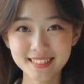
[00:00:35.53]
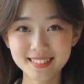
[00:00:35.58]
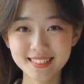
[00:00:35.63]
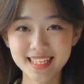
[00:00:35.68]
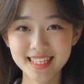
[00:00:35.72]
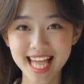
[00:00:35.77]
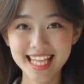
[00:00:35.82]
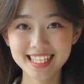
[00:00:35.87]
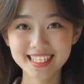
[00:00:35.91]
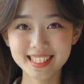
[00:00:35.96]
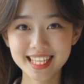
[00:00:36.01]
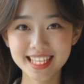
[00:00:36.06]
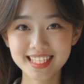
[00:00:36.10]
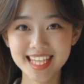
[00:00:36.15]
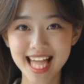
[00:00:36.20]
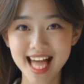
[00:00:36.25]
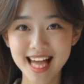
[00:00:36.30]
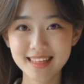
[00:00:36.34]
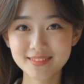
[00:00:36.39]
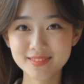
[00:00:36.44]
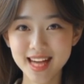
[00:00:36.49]
head to the
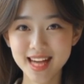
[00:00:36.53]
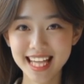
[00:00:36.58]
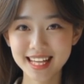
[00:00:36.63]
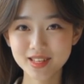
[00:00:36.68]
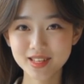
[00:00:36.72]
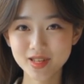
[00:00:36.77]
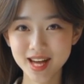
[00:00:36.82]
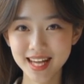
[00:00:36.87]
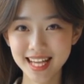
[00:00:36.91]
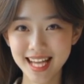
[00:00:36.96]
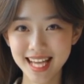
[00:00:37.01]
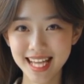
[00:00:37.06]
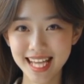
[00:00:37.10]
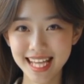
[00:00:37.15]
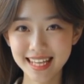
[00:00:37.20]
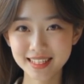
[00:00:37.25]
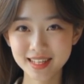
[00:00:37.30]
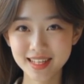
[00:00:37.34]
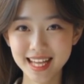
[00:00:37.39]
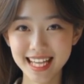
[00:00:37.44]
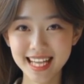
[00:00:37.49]
top right corner
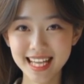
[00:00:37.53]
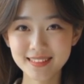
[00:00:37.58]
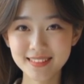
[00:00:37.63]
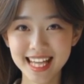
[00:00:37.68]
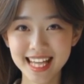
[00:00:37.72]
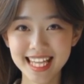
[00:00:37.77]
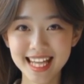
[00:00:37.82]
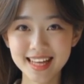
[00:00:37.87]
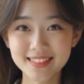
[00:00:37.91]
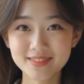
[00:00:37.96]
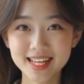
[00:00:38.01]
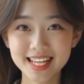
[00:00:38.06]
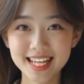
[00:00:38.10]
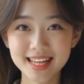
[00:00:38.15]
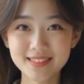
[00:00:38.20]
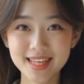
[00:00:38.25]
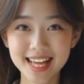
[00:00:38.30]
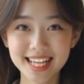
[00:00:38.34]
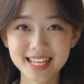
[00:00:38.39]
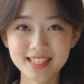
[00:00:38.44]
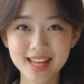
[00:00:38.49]
and click on the
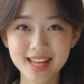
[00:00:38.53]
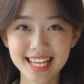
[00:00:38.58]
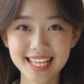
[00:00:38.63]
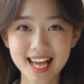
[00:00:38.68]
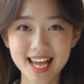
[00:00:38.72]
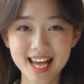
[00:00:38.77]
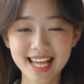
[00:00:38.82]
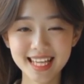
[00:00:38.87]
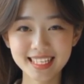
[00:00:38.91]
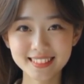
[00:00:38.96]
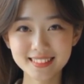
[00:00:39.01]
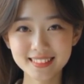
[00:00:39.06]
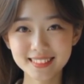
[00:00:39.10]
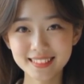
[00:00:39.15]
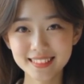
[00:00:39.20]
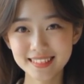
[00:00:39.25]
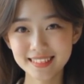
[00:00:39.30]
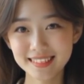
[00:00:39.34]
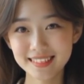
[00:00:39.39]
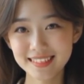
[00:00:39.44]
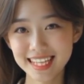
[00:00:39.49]
hamburger menu icon.
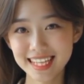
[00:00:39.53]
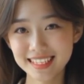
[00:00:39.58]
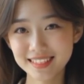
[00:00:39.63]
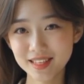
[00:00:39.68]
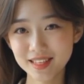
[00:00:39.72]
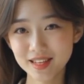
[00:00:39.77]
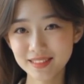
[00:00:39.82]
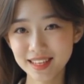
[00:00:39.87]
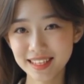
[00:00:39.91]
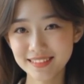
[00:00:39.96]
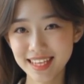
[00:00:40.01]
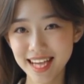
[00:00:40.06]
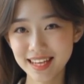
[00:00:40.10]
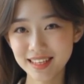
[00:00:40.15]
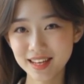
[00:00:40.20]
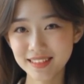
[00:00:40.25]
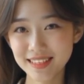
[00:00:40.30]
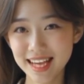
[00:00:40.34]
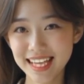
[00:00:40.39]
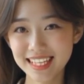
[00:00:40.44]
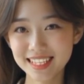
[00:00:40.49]
This will
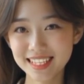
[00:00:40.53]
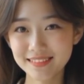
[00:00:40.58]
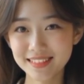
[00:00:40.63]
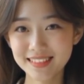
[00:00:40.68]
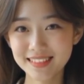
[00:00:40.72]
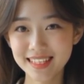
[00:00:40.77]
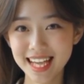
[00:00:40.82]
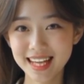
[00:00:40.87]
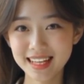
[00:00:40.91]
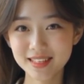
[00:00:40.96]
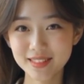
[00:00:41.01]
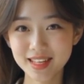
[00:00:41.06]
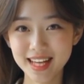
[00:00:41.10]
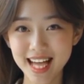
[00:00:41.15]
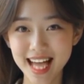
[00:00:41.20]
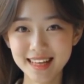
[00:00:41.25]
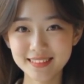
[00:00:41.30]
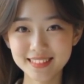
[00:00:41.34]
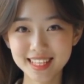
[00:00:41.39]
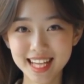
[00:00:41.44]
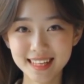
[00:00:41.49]
reveal a list of available
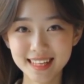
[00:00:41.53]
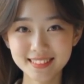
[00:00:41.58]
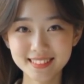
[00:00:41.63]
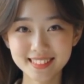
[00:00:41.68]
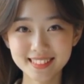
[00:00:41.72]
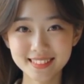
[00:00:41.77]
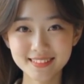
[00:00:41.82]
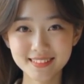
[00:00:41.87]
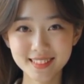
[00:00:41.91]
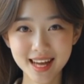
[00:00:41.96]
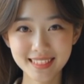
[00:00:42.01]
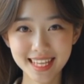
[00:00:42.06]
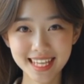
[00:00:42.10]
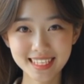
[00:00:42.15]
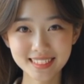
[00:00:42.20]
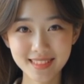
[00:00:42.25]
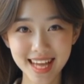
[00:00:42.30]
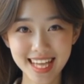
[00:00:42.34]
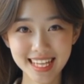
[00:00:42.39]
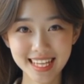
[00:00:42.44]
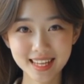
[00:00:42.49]
options. From
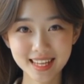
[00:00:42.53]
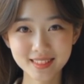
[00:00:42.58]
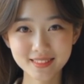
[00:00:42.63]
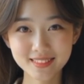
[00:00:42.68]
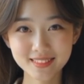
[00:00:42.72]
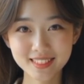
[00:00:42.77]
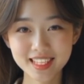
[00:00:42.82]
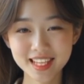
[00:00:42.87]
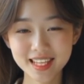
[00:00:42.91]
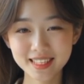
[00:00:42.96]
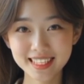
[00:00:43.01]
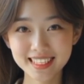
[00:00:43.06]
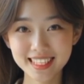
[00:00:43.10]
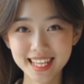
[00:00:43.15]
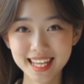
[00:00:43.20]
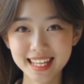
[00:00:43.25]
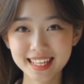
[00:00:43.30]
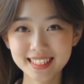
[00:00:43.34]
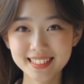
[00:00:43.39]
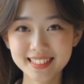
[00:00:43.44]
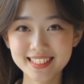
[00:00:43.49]
this menu, choose
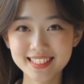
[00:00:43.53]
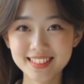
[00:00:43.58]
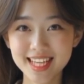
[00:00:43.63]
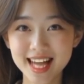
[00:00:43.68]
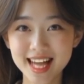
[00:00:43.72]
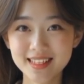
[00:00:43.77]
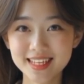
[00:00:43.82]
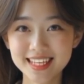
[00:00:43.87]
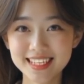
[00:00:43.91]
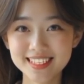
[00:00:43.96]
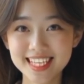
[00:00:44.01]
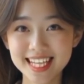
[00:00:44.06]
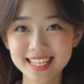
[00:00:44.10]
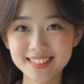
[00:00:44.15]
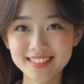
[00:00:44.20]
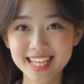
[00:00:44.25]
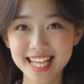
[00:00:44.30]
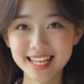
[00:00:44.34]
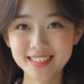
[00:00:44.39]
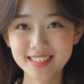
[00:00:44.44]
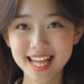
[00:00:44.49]
the Slowins
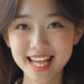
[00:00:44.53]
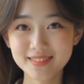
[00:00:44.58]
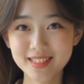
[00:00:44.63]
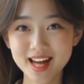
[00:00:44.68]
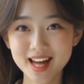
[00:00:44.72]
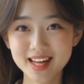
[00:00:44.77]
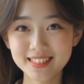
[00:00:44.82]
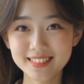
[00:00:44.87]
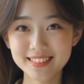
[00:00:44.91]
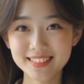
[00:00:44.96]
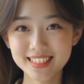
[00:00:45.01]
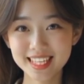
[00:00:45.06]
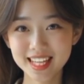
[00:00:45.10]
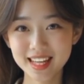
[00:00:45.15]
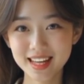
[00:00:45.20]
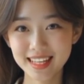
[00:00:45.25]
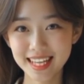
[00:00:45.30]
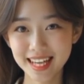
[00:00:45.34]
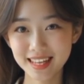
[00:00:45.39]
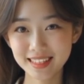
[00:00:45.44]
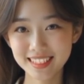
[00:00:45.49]
config label.
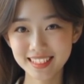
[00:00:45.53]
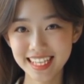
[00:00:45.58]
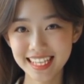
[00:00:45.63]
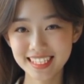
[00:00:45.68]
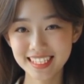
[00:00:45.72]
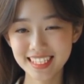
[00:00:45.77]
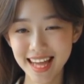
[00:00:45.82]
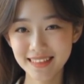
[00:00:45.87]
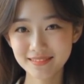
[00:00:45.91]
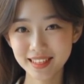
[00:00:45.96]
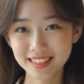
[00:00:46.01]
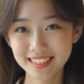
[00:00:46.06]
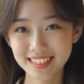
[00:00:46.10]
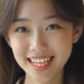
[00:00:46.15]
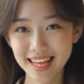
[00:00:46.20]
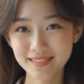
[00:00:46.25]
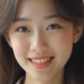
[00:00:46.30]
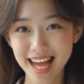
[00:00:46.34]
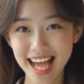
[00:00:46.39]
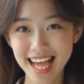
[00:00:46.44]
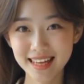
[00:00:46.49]
Here you'll see several
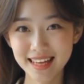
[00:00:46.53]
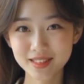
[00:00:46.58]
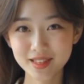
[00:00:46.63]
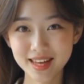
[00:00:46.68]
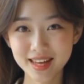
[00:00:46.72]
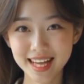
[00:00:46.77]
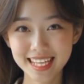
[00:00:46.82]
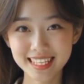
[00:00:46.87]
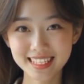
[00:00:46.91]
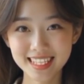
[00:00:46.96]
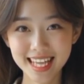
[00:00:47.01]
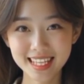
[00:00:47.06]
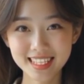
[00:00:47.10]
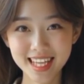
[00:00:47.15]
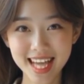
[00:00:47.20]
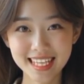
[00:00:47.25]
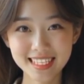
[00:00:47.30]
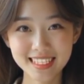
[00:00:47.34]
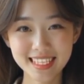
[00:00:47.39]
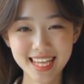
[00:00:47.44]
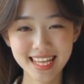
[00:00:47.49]
subcategories such
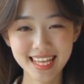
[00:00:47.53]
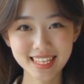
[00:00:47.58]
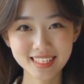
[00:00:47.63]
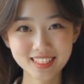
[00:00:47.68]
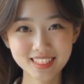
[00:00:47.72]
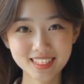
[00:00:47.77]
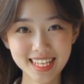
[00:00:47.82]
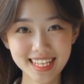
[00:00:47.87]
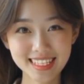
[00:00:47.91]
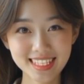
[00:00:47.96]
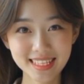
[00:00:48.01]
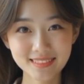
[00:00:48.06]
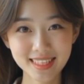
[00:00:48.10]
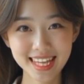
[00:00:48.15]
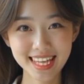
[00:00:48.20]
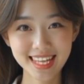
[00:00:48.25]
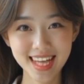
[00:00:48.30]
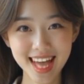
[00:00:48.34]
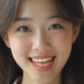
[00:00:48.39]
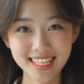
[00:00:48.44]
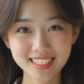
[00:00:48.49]
as
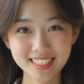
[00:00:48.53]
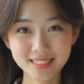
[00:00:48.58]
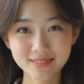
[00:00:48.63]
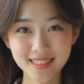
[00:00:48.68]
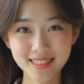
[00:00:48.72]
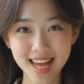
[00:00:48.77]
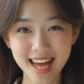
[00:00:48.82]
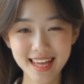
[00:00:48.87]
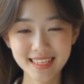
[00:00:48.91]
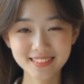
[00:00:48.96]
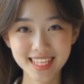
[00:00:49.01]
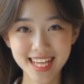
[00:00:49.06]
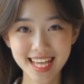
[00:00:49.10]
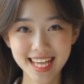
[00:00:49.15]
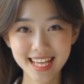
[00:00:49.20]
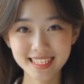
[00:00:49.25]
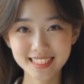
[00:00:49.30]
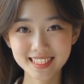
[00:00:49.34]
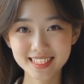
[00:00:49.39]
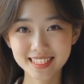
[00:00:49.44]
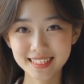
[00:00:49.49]
HTTP custom
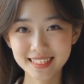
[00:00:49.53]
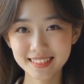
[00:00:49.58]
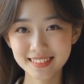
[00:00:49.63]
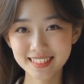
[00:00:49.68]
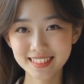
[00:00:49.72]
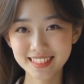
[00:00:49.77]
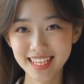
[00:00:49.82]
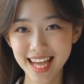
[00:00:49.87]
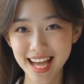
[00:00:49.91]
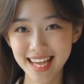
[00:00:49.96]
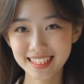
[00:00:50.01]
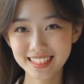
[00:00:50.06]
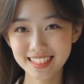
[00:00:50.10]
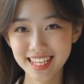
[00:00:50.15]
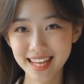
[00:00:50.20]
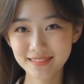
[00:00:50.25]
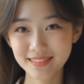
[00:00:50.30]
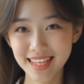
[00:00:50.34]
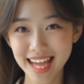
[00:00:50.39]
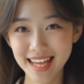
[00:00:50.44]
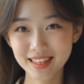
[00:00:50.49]
configs,
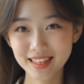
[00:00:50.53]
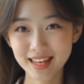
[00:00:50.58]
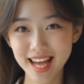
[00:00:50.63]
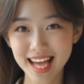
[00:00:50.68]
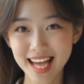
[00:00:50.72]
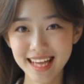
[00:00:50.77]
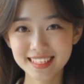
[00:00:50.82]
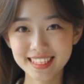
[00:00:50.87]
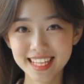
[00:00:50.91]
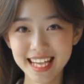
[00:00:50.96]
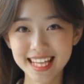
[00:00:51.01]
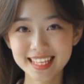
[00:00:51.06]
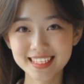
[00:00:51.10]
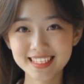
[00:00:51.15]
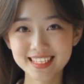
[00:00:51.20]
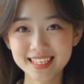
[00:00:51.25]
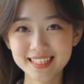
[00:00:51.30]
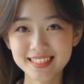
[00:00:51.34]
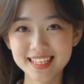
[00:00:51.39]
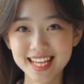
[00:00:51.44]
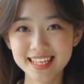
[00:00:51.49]
SocksIP tunnel
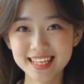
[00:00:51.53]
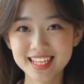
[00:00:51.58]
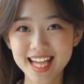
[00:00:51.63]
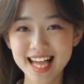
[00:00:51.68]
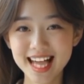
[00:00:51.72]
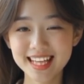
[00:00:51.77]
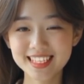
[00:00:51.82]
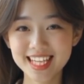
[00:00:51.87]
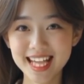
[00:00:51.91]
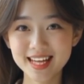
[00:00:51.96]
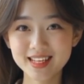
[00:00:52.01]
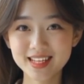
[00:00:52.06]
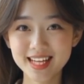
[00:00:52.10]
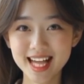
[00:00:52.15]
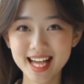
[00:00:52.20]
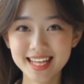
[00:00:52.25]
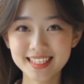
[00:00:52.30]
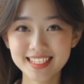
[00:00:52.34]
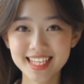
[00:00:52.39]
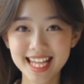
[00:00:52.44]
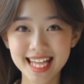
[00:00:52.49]
configs, and dark tunnel
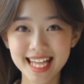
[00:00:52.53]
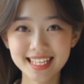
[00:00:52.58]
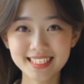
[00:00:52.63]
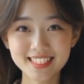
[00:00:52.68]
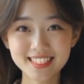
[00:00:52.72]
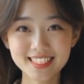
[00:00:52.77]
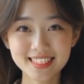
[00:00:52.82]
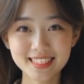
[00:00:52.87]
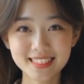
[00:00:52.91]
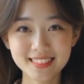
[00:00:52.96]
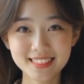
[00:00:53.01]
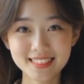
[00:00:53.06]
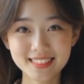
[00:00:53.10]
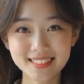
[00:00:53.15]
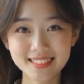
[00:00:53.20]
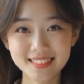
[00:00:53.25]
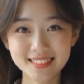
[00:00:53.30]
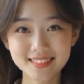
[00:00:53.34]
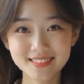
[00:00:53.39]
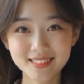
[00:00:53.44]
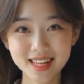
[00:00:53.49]
configs.
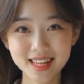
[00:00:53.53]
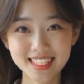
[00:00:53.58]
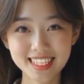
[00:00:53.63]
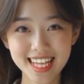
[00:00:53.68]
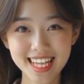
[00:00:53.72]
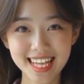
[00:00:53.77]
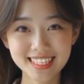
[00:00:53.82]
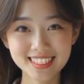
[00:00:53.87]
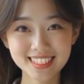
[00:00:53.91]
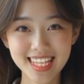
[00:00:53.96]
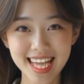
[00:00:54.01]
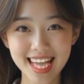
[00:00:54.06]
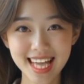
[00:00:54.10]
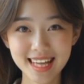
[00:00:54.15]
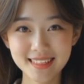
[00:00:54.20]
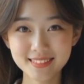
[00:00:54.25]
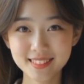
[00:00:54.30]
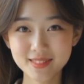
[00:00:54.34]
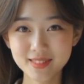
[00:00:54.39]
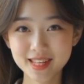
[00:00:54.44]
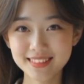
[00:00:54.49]
For today's
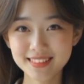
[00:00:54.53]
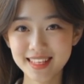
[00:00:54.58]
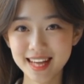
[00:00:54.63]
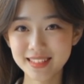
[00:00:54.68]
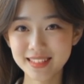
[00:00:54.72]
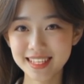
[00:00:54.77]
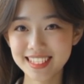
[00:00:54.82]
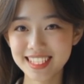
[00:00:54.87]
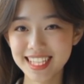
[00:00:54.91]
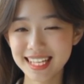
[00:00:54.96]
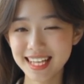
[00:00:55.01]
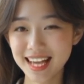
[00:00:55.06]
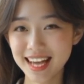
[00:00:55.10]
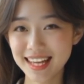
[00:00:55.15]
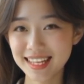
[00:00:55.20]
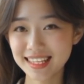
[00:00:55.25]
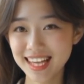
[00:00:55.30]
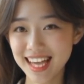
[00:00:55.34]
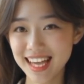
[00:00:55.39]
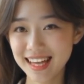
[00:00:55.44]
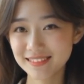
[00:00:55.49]
setup, we're focusing
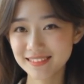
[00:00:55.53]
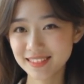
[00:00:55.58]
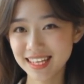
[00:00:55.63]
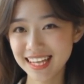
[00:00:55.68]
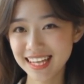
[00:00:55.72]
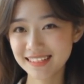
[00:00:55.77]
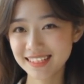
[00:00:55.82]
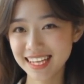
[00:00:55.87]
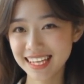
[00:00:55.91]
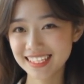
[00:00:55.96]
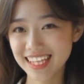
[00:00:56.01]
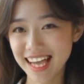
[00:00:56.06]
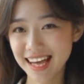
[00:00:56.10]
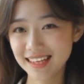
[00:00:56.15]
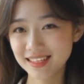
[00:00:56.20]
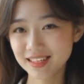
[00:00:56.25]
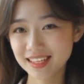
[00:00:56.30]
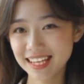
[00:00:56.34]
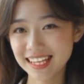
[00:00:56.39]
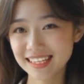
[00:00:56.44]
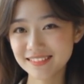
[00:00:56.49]
on NPV
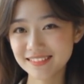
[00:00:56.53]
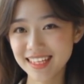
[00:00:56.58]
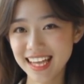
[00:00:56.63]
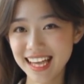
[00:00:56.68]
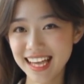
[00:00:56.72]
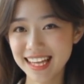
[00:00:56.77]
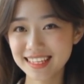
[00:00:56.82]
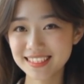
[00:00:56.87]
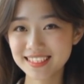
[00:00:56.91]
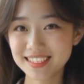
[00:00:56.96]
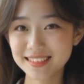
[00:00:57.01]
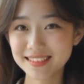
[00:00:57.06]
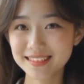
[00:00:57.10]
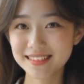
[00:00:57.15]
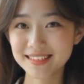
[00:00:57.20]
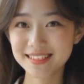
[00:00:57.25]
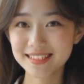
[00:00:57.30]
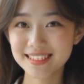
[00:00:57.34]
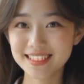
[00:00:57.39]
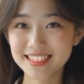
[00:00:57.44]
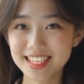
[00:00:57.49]
tunnel configs,
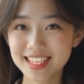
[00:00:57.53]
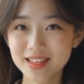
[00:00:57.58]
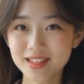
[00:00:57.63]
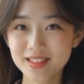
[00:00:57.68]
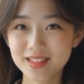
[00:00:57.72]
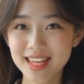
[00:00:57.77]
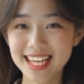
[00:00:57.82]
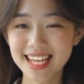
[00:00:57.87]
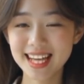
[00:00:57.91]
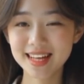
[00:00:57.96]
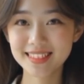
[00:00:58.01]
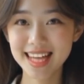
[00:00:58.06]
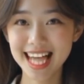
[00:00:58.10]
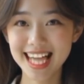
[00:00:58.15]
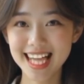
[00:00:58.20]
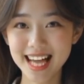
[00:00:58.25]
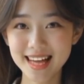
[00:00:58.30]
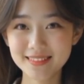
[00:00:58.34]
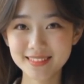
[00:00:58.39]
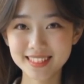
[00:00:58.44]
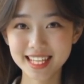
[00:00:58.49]
so click on
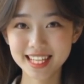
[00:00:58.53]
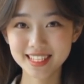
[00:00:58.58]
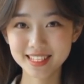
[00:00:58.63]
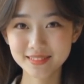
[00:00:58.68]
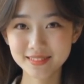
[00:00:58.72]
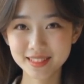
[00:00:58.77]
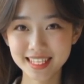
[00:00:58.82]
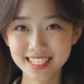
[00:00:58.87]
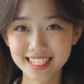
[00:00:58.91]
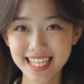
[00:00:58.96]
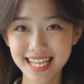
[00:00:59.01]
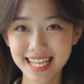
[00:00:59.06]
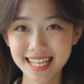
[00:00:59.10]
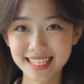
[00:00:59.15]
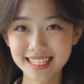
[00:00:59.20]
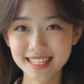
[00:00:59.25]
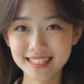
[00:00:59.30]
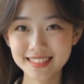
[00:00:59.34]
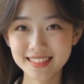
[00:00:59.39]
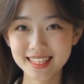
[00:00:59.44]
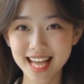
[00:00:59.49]
that option to proceed.
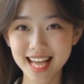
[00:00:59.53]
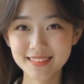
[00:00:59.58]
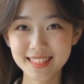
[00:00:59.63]
On the